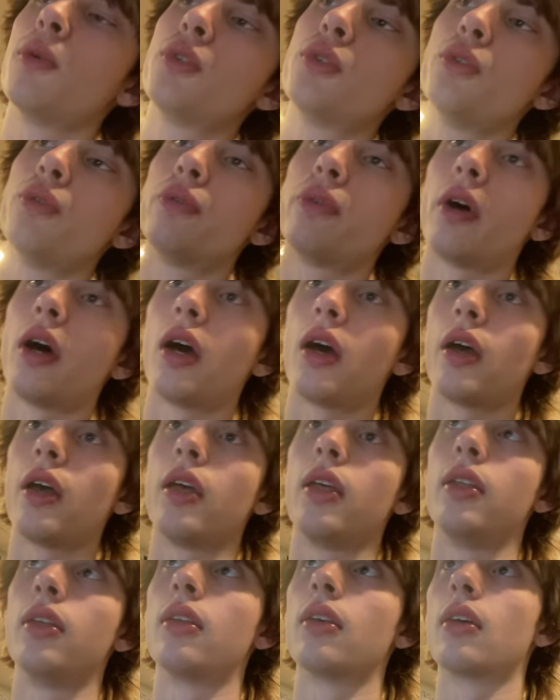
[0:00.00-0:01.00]
to
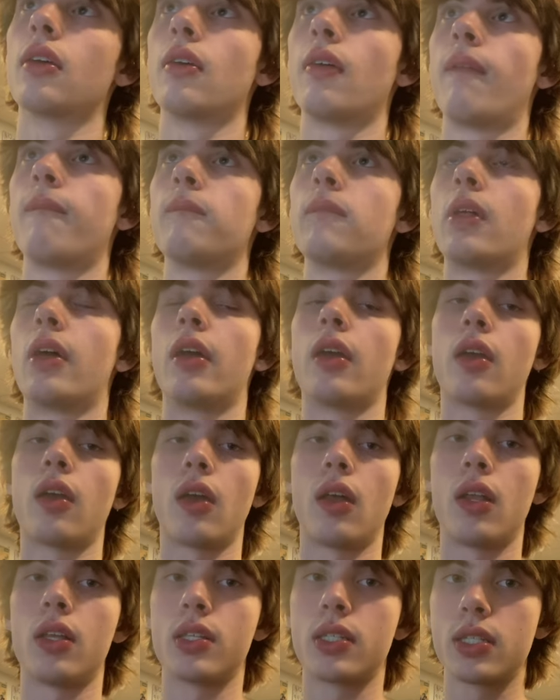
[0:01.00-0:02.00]
find like
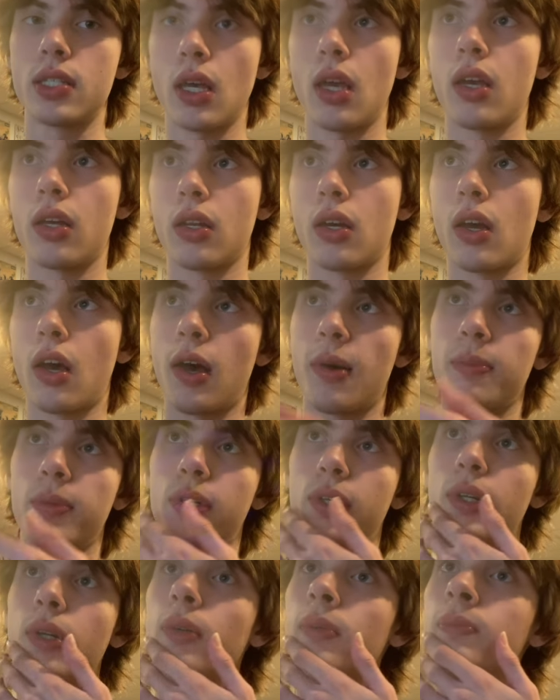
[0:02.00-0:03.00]
an insane
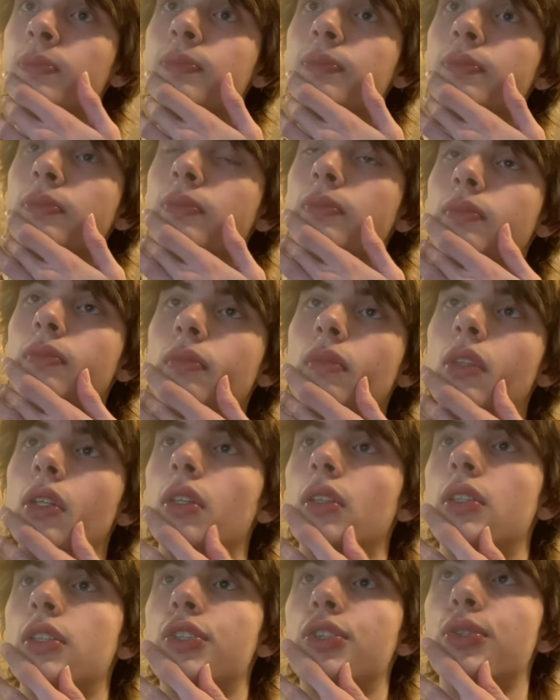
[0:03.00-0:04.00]
combo
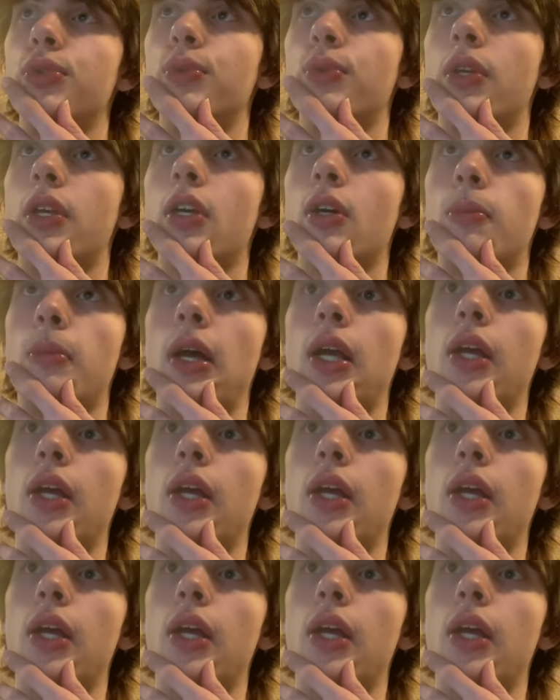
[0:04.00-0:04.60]
to kill my